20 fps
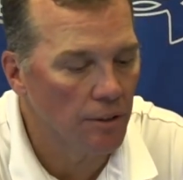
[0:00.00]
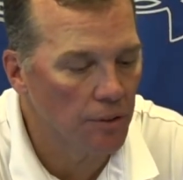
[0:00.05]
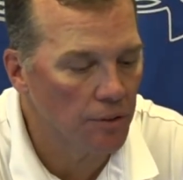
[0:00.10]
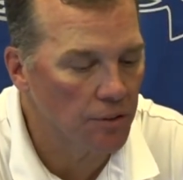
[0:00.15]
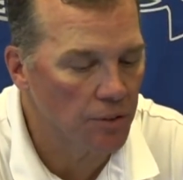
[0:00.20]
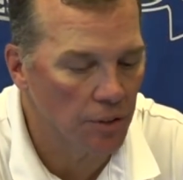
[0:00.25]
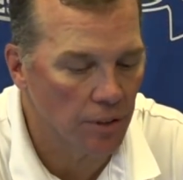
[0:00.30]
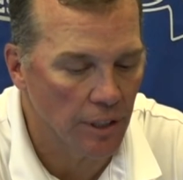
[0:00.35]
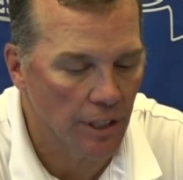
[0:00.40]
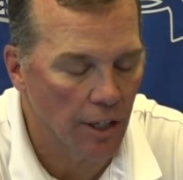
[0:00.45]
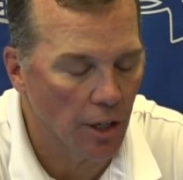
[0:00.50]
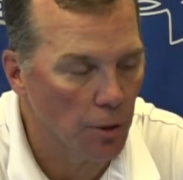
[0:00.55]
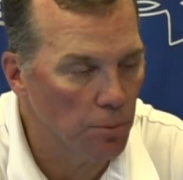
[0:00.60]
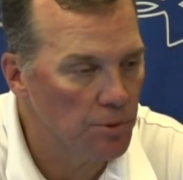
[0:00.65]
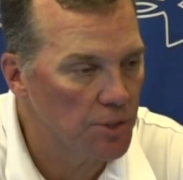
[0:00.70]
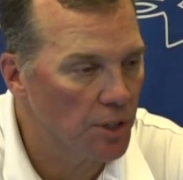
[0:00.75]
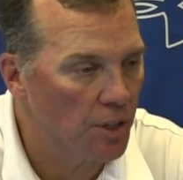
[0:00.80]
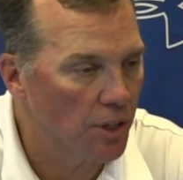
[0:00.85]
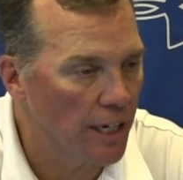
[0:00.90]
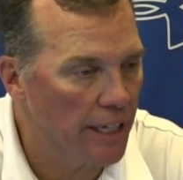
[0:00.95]
Certainly hope
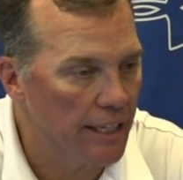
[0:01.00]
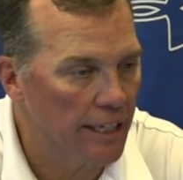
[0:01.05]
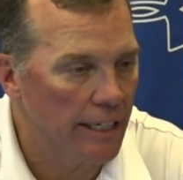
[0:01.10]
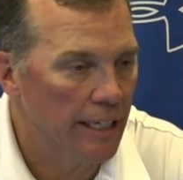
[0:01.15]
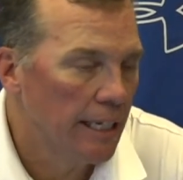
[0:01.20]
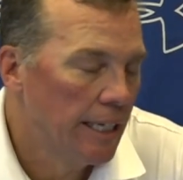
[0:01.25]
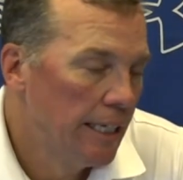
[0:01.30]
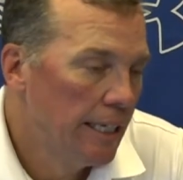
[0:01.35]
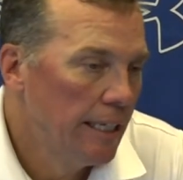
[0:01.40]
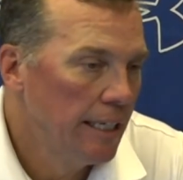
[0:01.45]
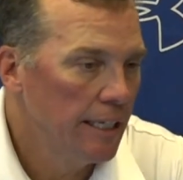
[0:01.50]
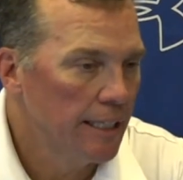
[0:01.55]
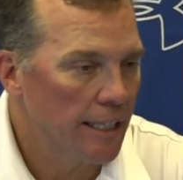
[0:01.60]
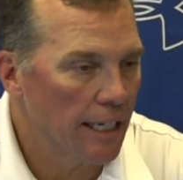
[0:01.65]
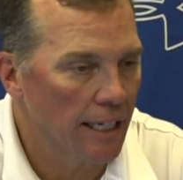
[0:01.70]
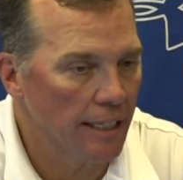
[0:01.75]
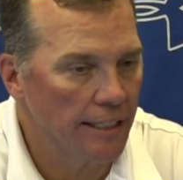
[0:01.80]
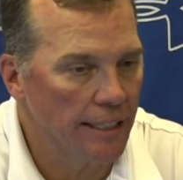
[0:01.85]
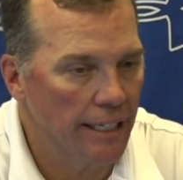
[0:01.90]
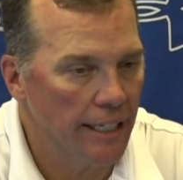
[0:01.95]
so. I think
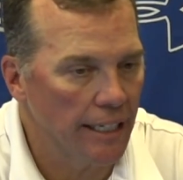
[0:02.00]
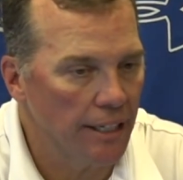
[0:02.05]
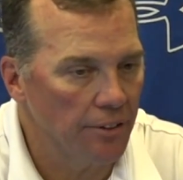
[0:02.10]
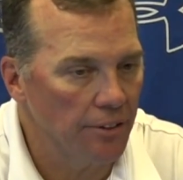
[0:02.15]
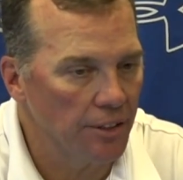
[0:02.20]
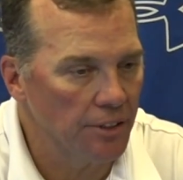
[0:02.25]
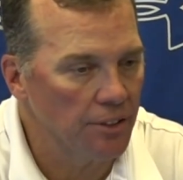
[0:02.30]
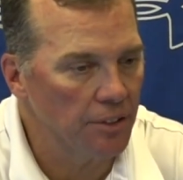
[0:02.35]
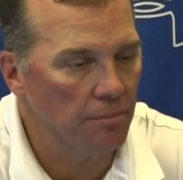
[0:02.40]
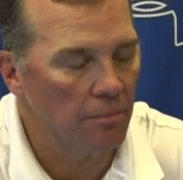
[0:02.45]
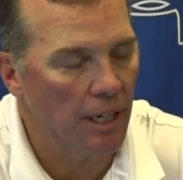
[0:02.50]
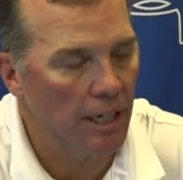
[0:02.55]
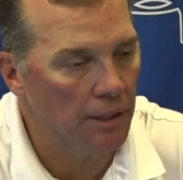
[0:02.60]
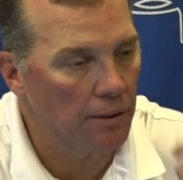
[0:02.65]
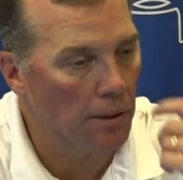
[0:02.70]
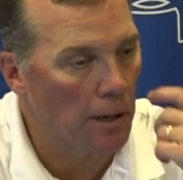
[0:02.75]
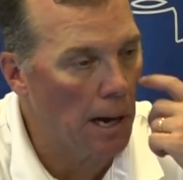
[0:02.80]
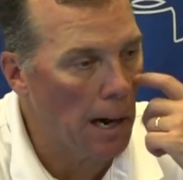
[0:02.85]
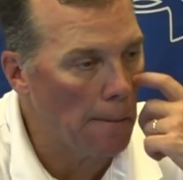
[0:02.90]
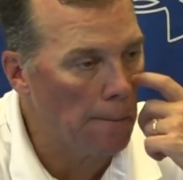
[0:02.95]
Dante Hendricks and
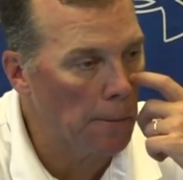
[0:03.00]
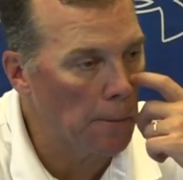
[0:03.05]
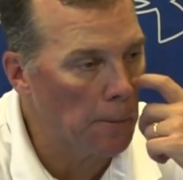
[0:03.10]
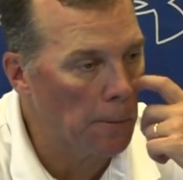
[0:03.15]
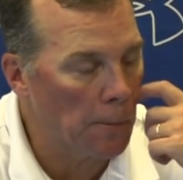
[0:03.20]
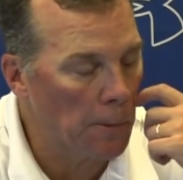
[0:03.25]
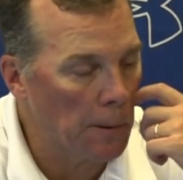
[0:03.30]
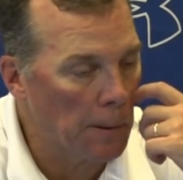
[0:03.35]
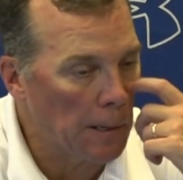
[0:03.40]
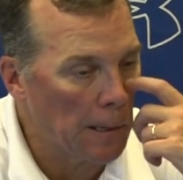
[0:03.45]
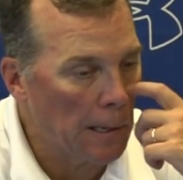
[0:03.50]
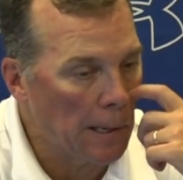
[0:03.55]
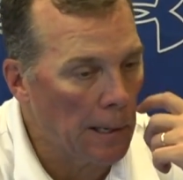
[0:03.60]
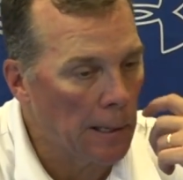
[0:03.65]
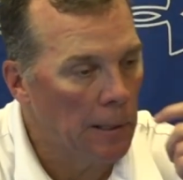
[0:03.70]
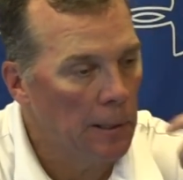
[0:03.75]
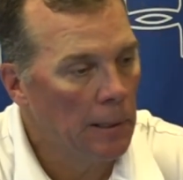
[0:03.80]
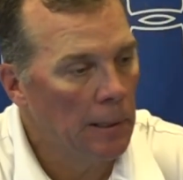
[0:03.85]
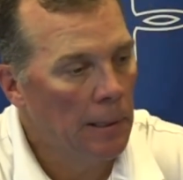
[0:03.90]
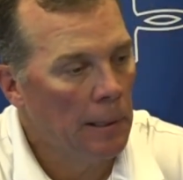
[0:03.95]
Michael Hopp were
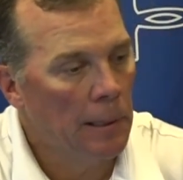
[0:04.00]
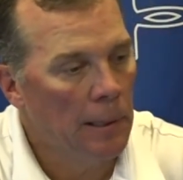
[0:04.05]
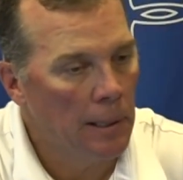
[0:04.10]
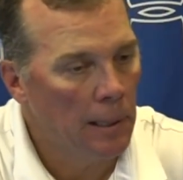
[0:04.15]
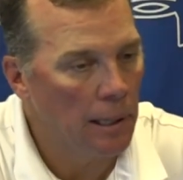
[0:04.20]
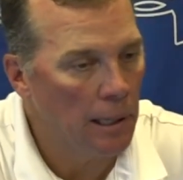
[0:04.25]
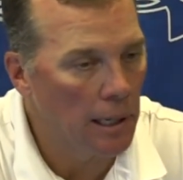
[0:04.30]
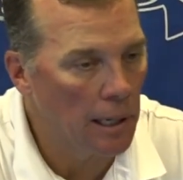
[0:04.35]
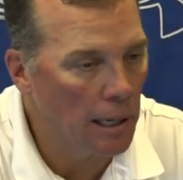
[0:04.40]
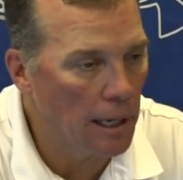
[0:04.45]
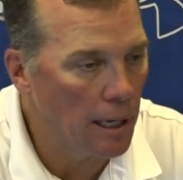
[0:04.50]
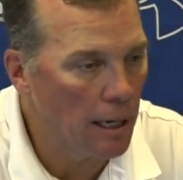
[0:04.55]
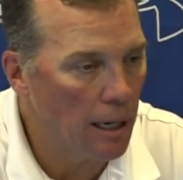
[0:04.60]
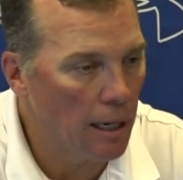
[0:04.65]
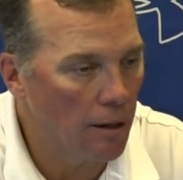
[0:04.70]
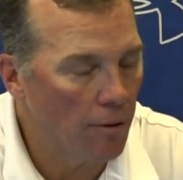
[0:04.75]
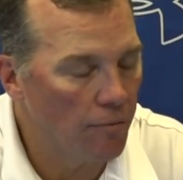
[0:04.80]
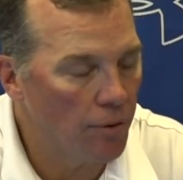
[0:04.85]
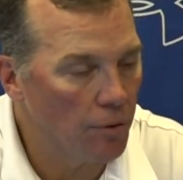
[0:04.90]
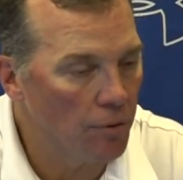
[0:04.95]

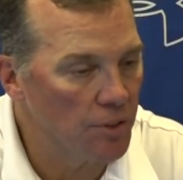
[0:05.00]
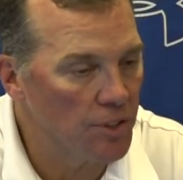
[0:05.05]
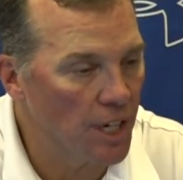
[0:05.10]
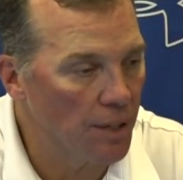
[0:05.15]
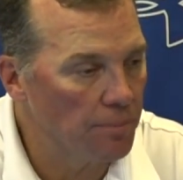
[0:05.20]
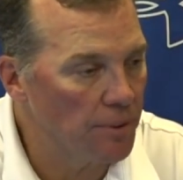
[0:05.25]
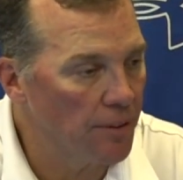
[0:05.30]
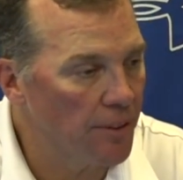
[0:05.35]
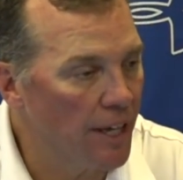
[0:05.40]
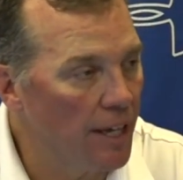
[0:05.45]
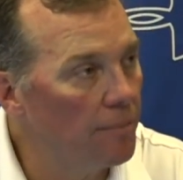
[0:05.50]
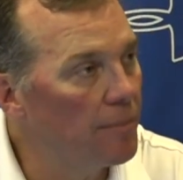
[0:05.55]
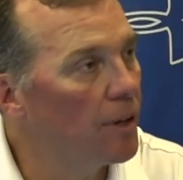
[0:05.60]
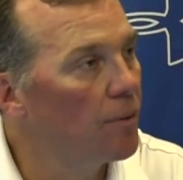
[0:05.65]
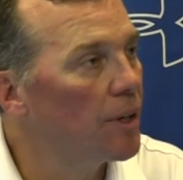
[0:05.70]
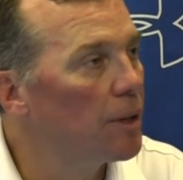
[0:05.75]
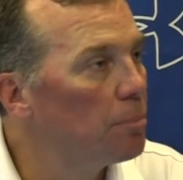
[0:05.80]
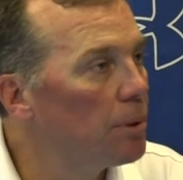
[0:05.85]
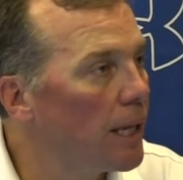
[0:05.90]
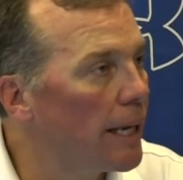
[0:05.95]
if it was up to them, they
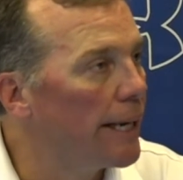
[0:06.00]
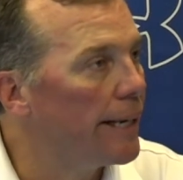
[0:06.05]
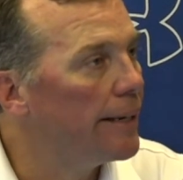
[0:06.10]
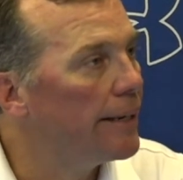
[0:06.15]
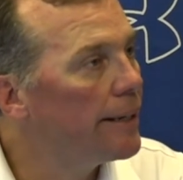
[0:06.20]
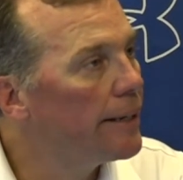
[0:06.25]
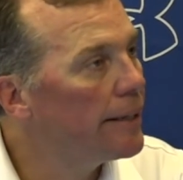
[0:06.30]
would have played.